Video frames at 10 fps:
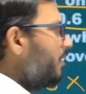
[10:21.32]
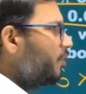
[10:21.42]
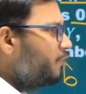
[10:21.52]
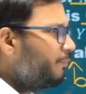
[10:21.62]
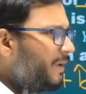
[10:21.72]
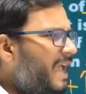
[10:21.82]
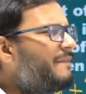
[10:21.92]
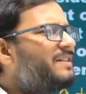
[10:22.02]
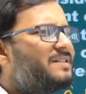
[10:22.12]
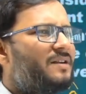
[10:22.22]
you may
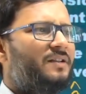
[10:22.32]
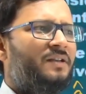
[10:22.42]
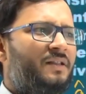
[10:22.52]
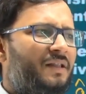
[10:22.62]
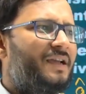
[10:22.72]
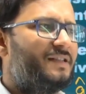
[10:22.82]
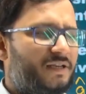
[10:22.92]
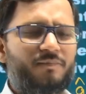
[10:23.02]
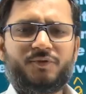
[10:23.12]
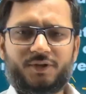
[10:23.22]
have studied in the
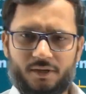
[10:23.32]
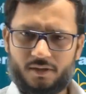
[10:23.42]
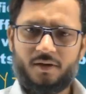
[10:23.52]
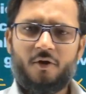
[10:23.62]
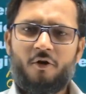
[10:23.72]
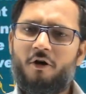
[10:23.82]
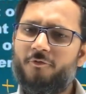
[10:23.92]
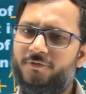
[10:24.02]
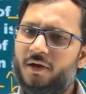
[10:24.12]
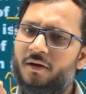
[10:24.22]
assumption
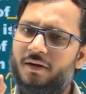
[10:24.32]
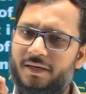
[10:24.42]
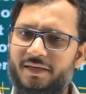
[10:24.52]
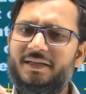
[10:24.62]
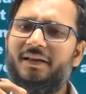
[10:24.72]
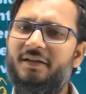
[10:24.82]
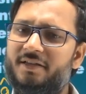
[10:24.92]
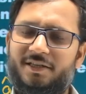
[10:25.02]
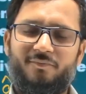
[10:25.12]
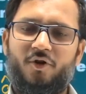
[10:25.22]
of the linear
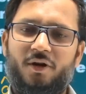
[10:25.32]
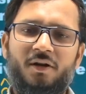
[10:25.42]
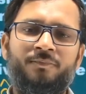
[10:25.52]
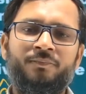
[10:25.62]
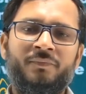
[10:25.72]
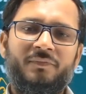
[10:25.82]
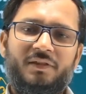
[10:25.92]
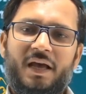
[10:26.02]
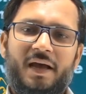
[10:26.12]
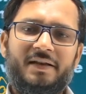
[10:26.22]
regression model
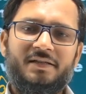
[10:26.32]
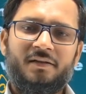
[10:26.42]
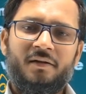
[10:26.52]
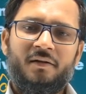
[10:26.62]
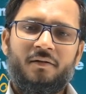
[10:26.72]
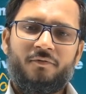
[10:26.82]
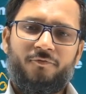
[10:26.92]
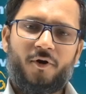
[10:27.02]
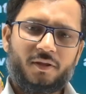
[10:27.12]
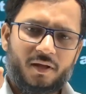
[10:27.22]
that
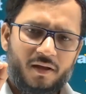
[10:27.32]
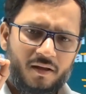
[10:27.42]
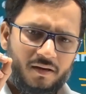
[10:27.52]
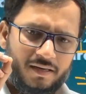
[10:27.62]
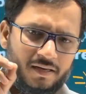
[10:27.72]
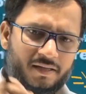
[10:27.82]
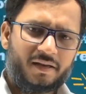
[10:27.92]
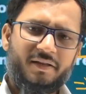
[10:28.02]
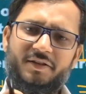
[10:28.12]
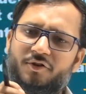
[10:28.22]
for the linear
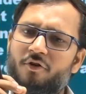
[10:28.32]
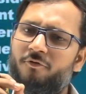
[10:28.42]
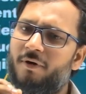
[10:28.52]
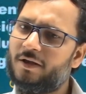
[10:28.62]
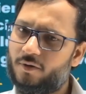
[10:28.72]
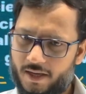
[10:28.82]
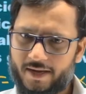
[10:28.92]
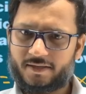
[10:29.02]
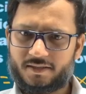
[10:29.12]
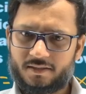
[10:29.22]
regression of y on
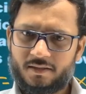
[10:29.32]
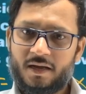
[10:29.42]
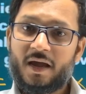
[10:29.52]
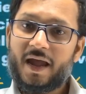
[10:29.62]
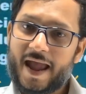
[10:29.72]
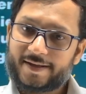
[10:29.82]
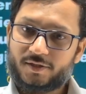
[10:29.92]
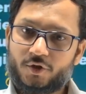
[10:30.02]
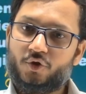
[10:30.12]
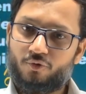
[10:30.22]
x,
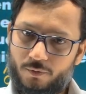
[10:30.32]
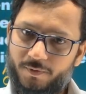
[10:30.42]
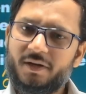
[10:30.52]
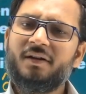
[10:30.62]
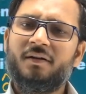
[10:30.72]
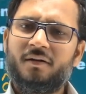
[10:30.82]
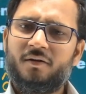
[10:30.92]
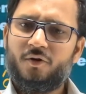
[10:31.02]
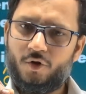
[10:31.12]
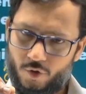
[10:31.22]
x should be
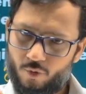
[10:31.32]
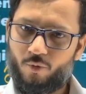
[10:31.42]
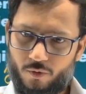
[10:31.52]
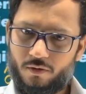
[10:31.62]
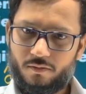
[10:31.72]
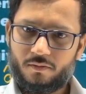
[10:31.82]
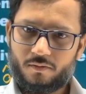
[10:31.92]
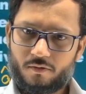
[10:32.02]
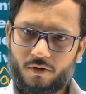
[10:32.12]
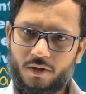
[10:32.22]
known.
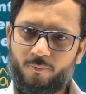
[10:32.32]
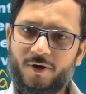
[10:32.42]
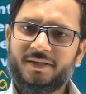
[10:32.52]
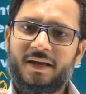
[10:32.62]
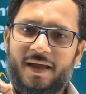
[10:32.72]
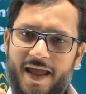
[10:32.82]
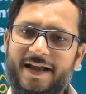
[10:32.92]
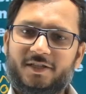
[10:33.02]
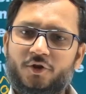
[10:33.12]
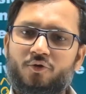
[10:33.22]
Got the point?
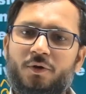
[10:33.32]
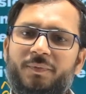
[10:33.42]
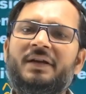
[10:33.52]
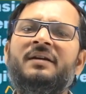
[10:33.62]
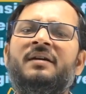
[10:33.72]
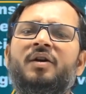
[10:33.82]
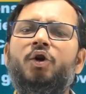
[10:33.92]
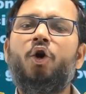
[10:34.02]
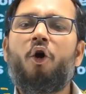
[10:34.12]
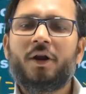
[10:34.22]
X should be
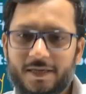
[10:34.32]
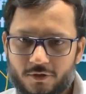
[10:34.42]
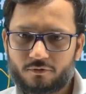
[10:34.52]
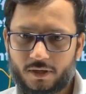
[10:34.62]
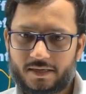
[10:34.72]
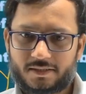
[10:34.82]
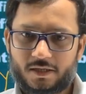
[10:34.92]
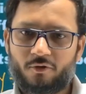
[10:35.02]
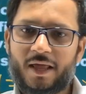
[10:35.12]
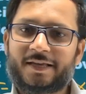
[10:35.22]
non-stochastic,
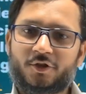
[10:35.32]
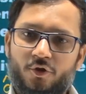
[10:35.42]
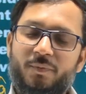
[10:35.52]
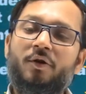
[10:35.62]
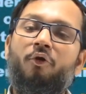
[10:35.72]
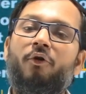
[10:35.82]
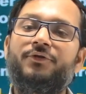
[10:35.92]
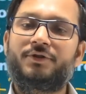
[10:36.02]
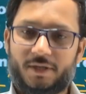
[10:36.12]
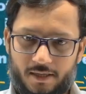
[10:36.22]
or x should be
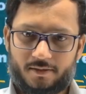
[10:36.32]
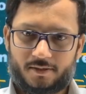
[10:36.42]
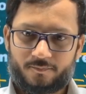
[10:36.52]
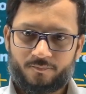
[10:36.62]
constant.